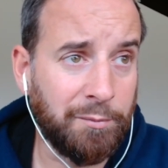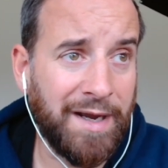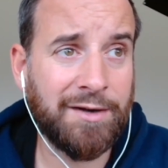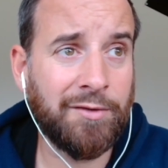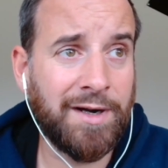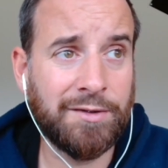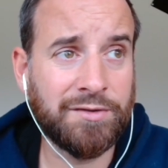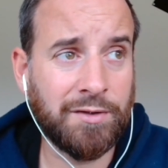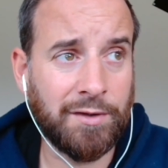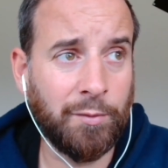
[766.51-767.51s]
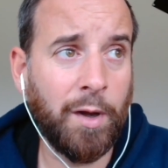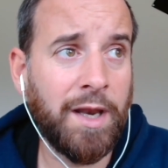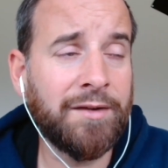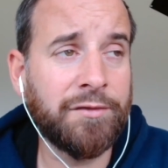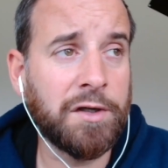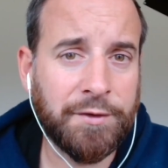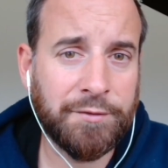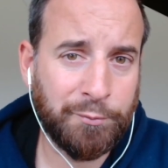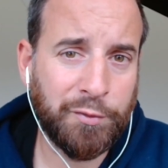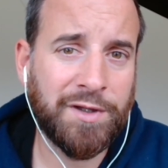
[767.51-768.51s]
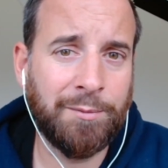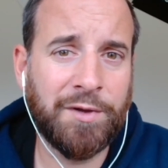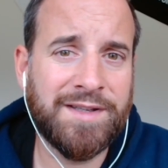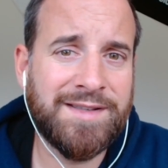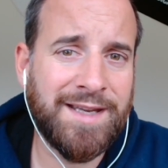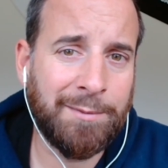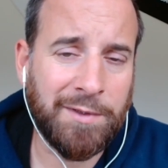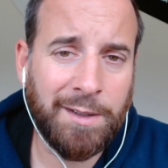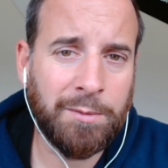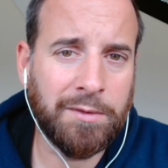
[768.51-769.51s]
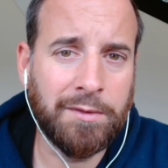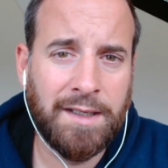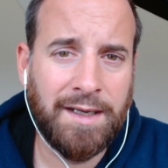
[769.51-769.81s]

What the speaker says: backgrounds, call it whatever, to put them on the same label.